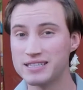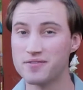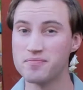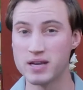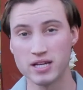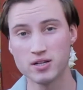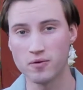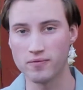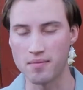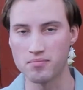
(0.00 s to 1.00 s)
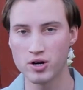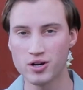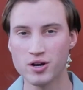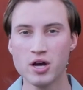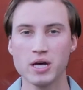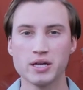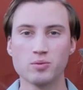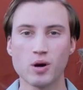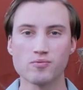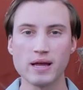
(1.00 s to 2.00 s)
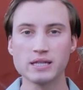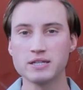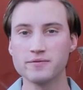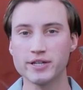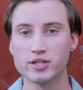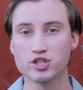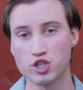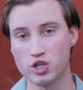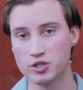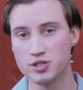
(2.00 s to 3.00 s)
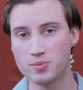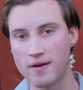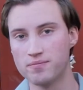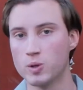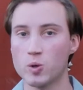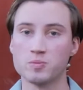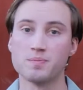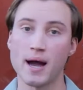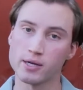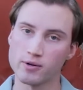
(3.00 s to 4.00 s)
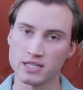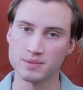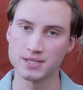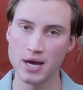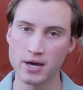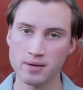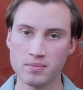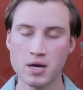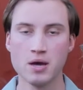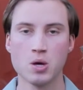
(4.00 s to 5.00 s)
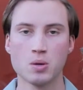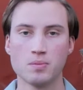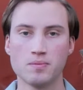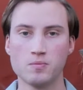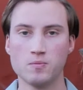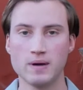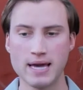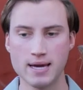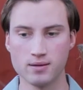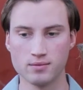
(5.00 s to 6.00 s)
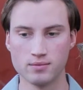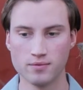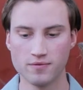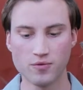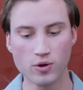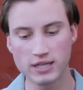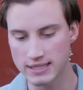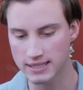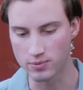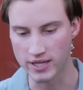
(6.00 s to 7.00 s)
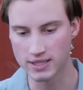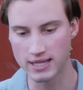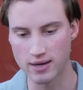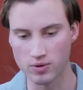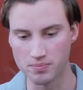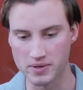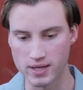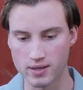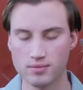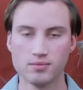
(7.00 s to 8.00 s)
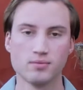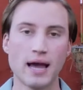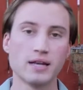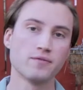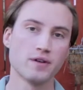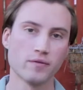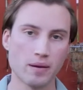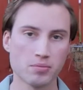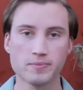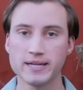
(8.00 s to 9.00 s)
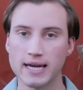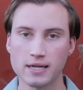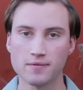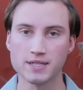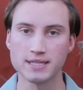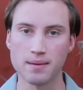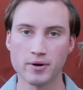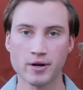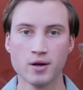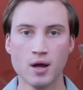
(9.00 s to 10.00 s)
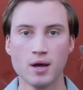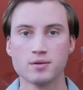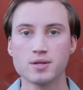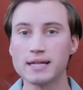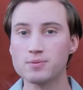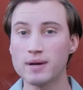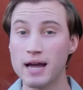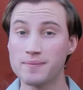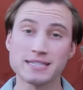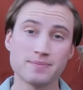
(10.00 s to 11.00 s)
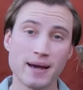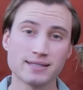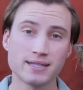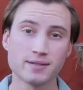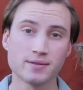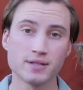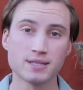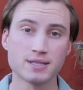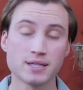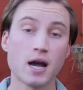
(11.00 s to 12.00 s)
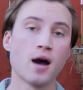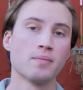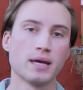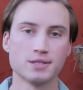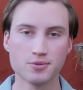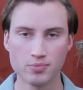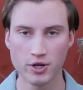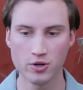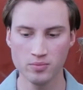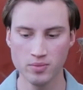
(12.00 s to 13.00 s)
of mid-November, you are relatively assured to have blooms by Christmas time. In 4 to 6 weeks, it will be end of November, beginning of December, so that's when I'm expecting these to come into bloom.